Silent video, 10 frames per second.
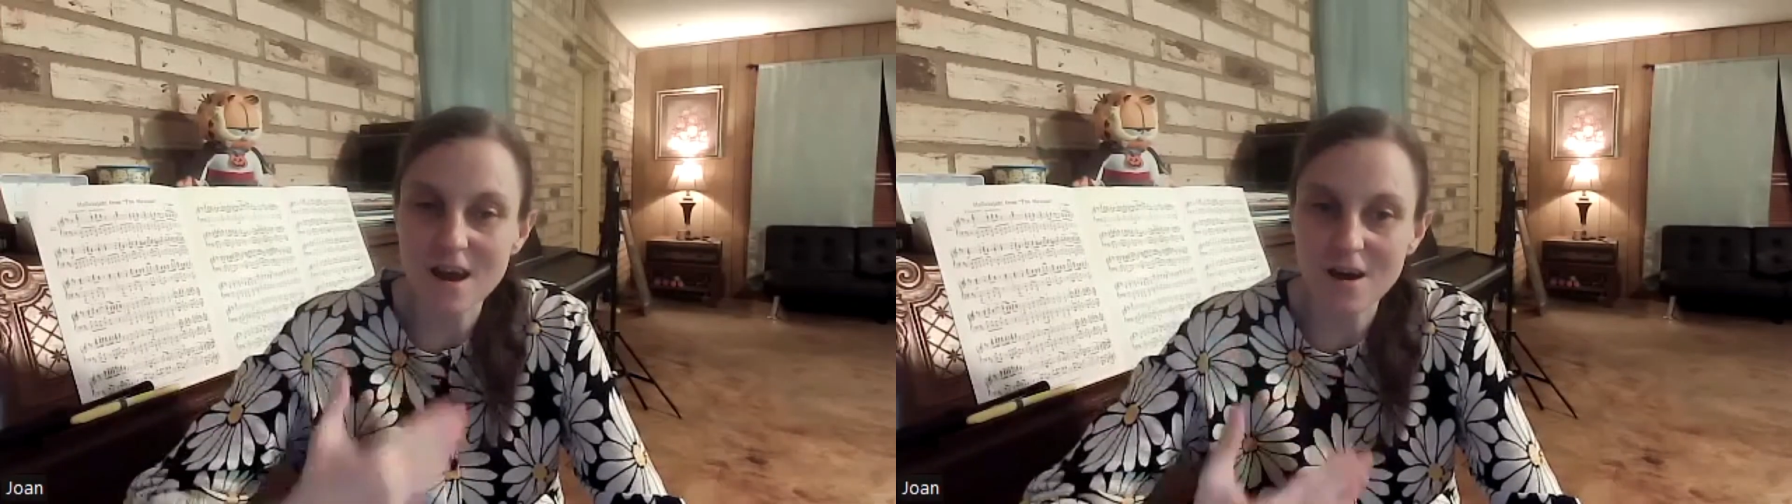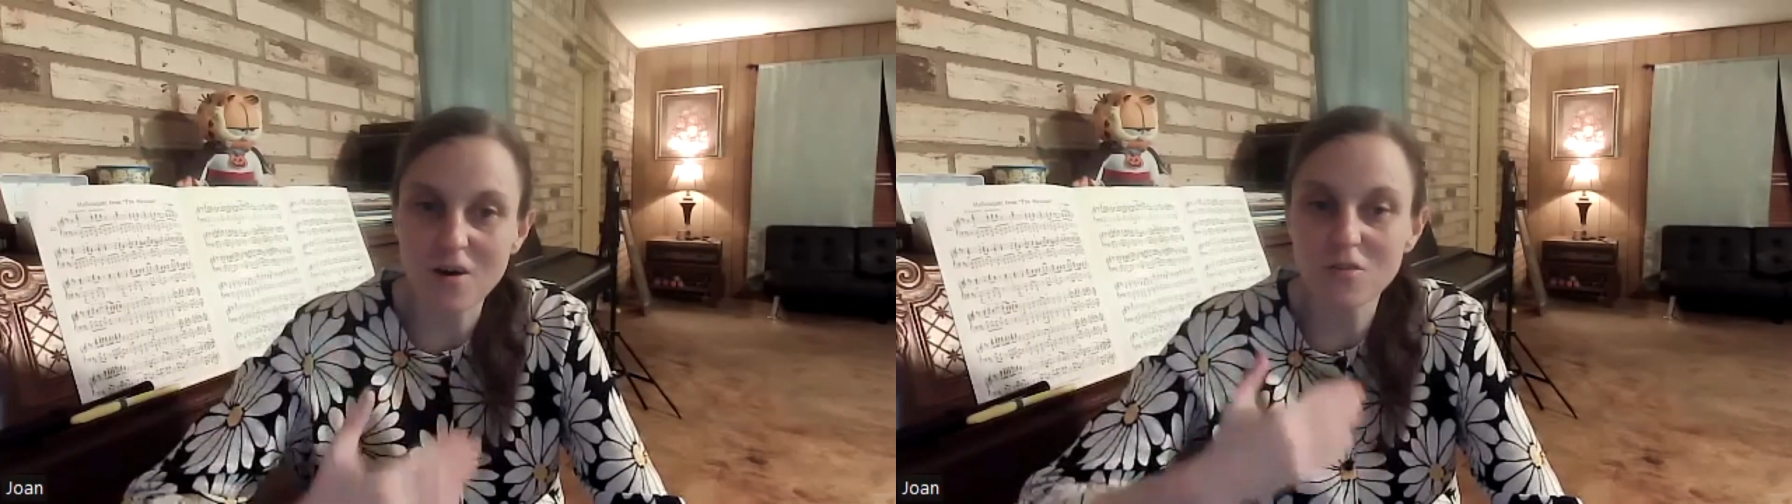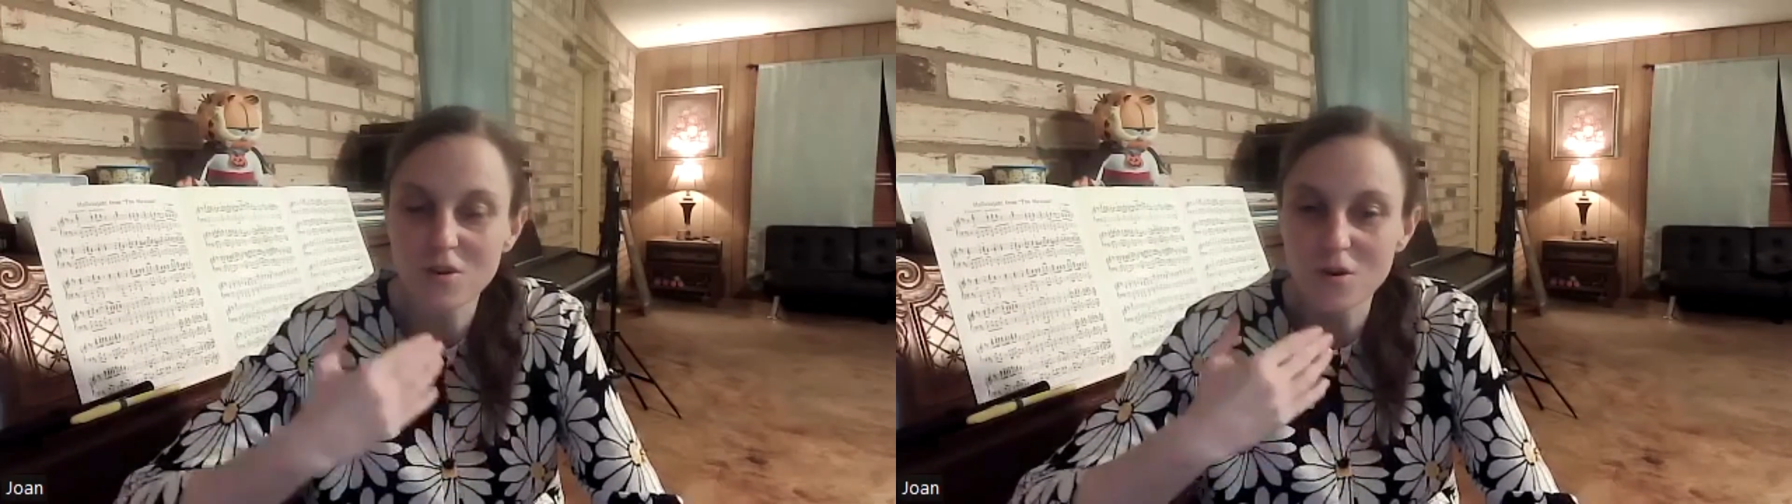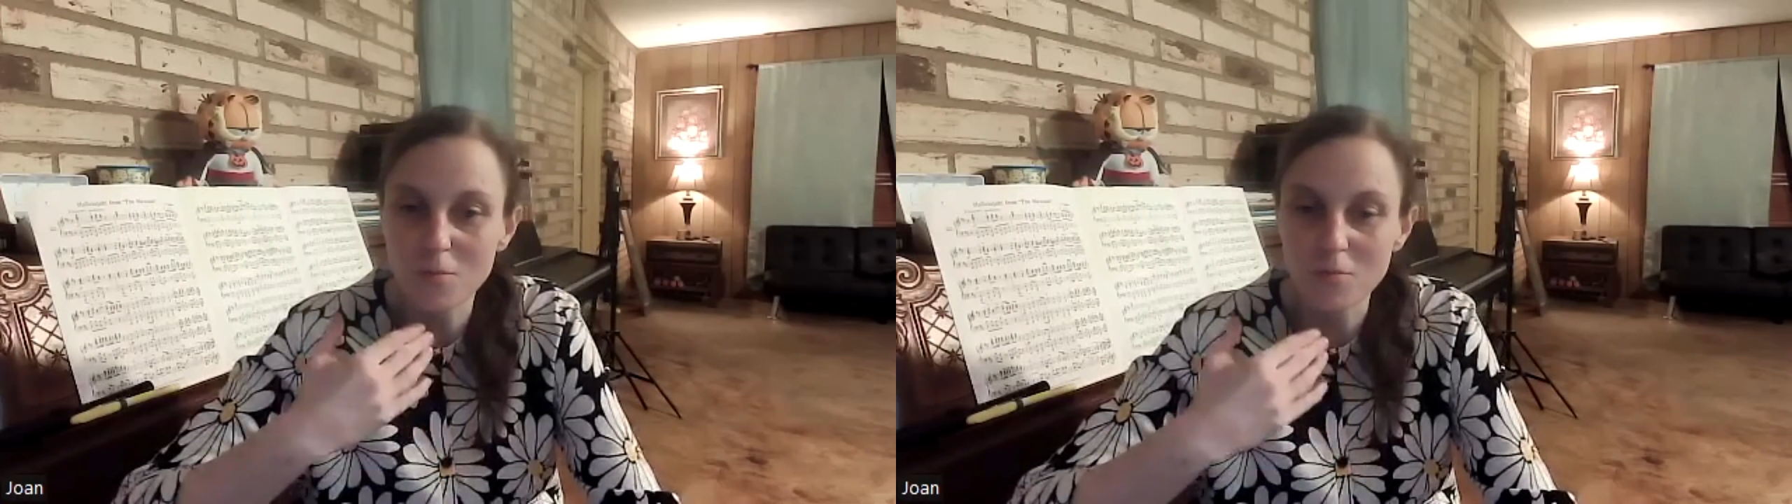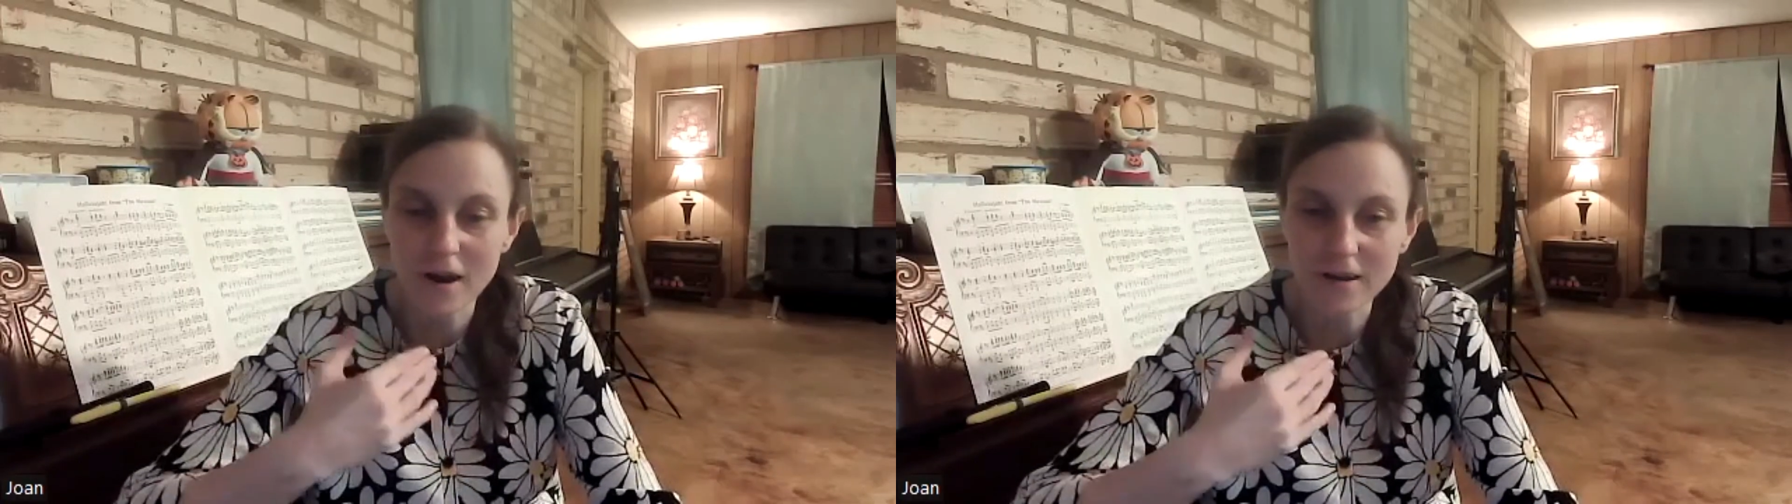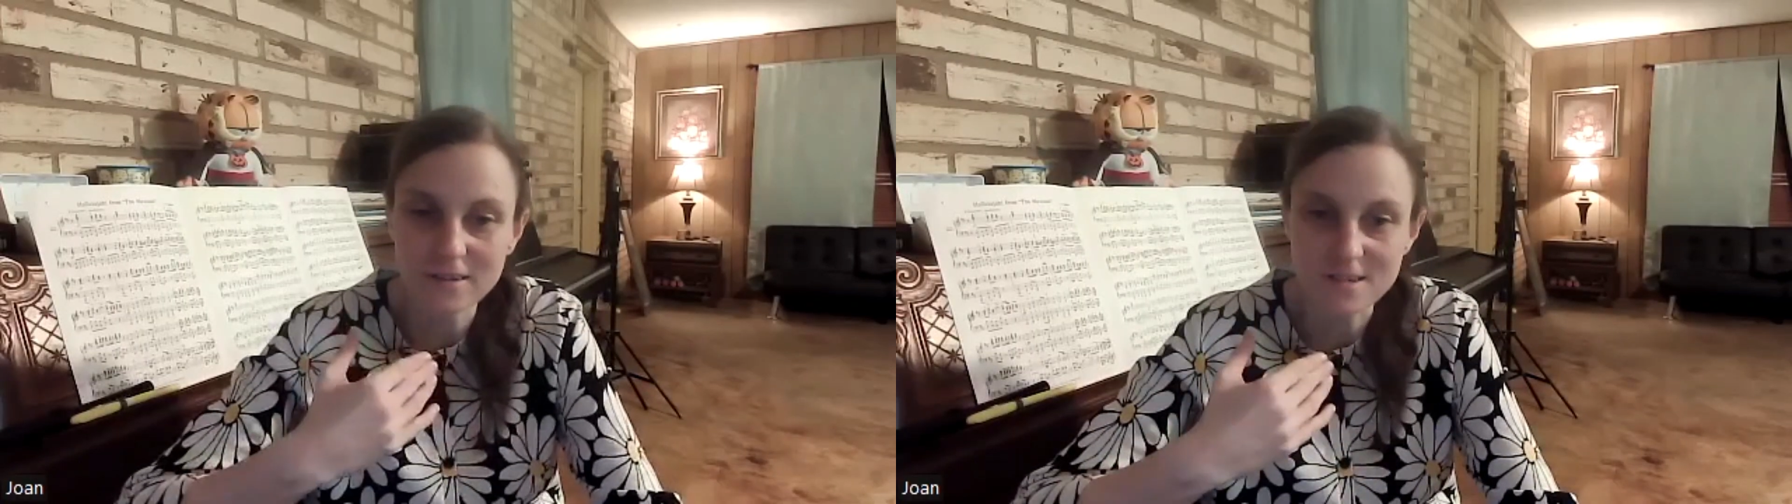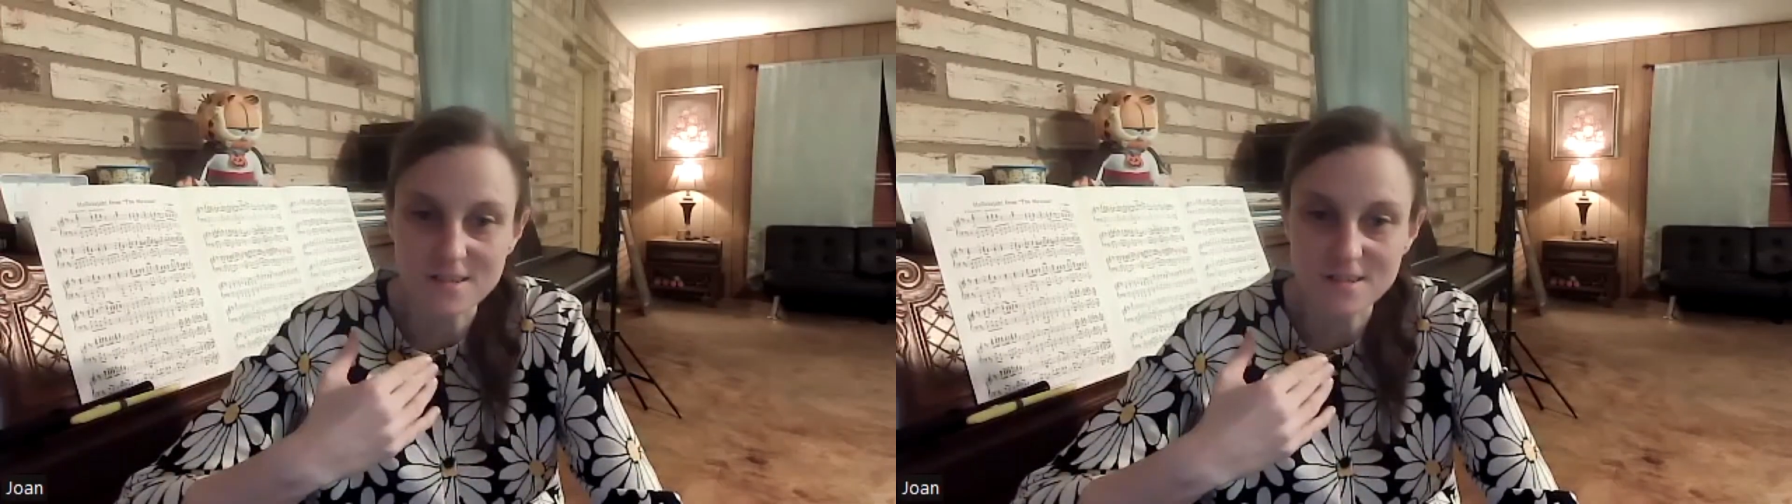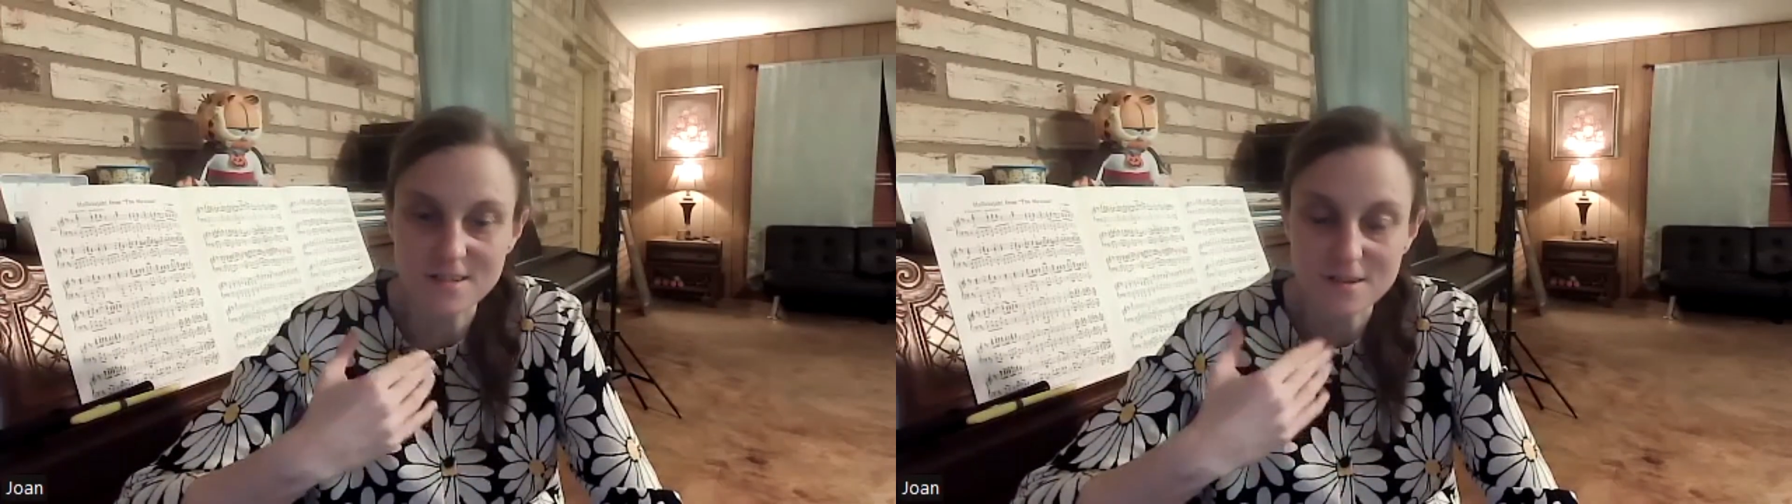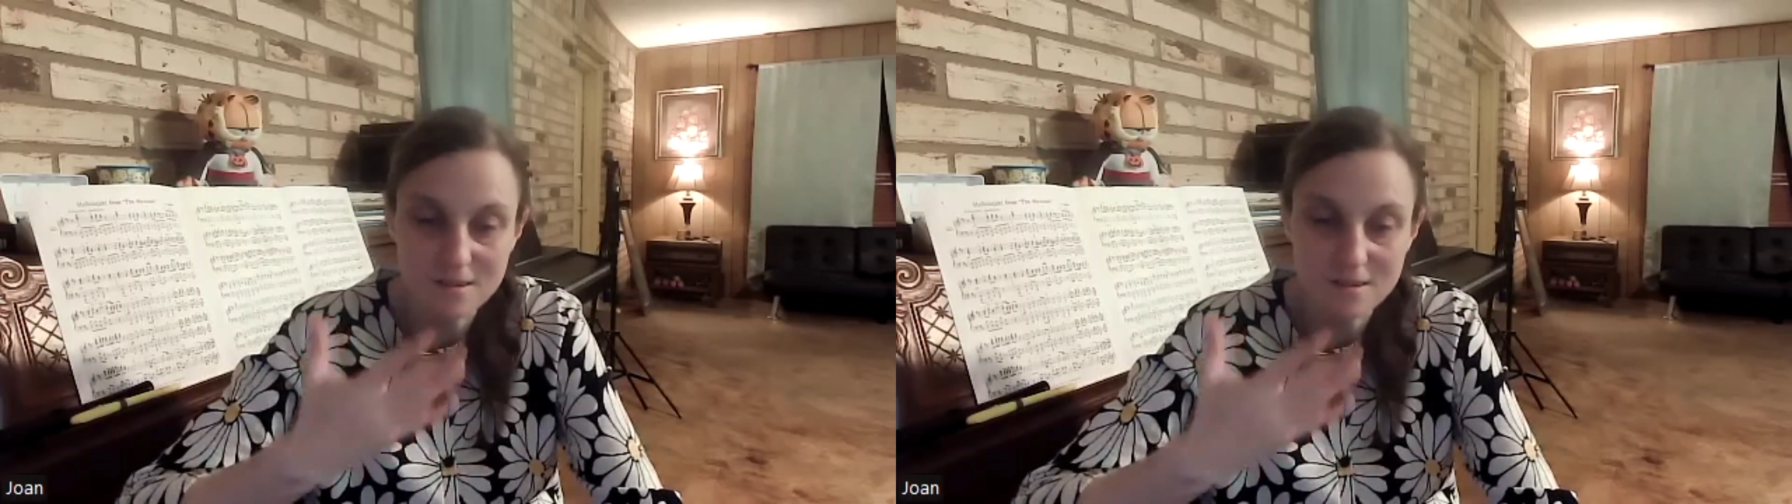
healthier practice